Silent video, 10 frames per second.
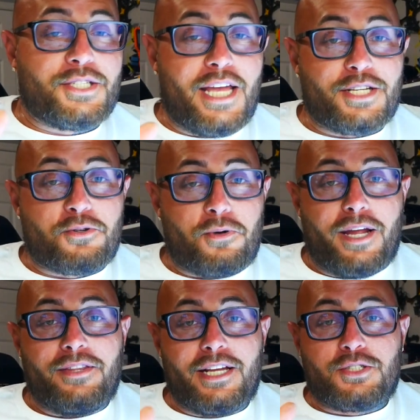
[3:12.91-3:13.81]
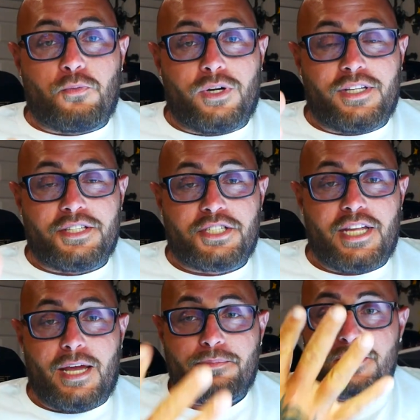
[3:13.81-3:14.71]
That's right, that's one of the
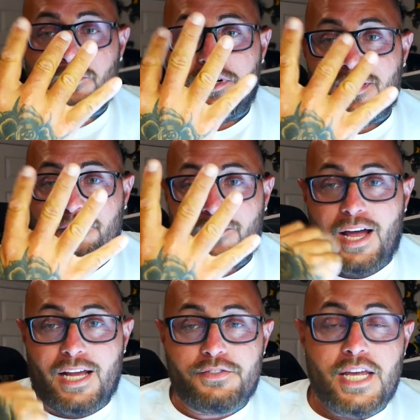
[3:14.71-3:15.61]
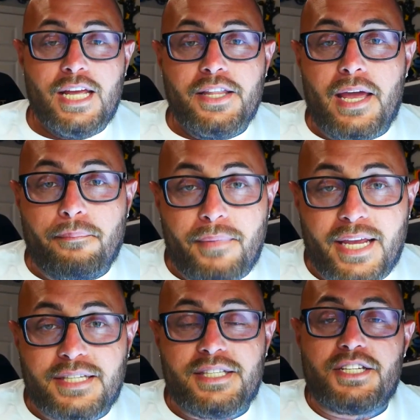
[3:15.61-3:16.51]
steps, one of the 5s that
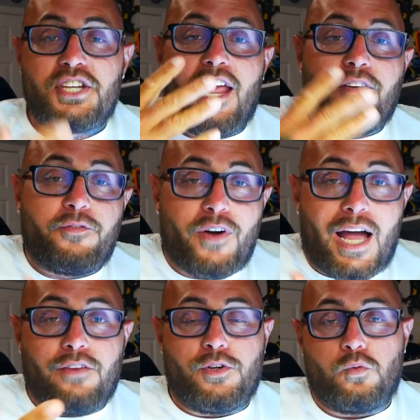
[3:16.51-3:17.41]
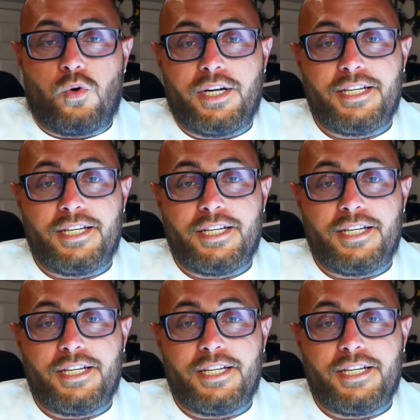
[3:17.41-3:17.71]
makes this a 5-in-1,